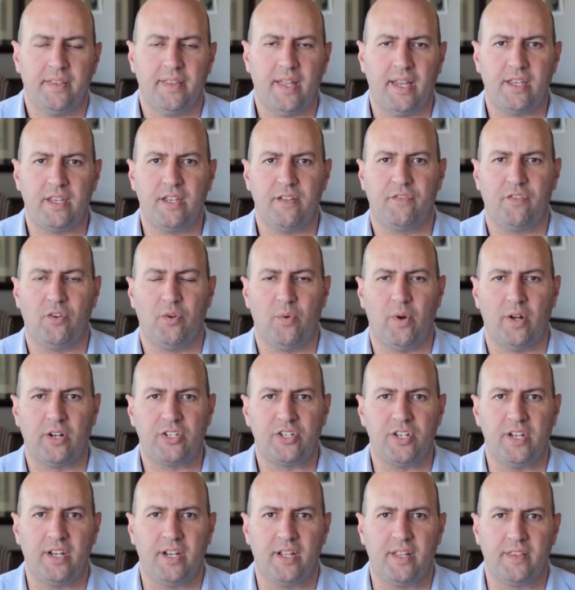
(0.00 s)
Thank you for
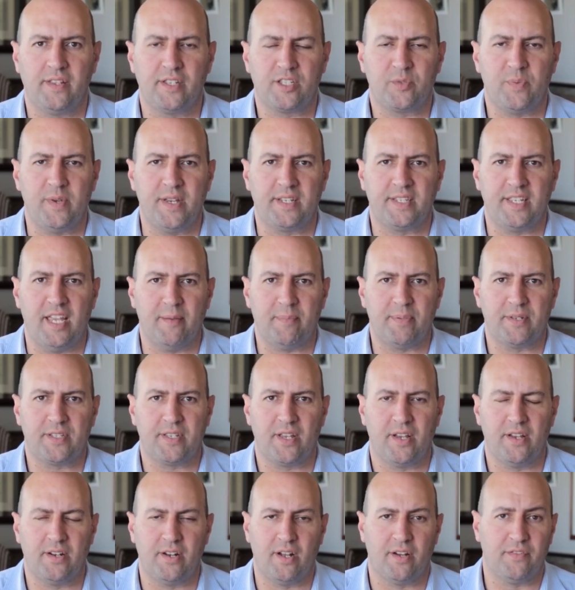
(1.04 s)
watching this week's
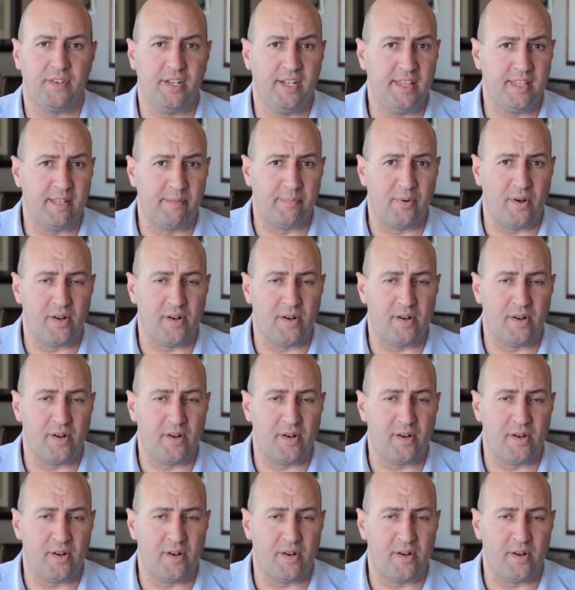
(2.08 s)
episode of In the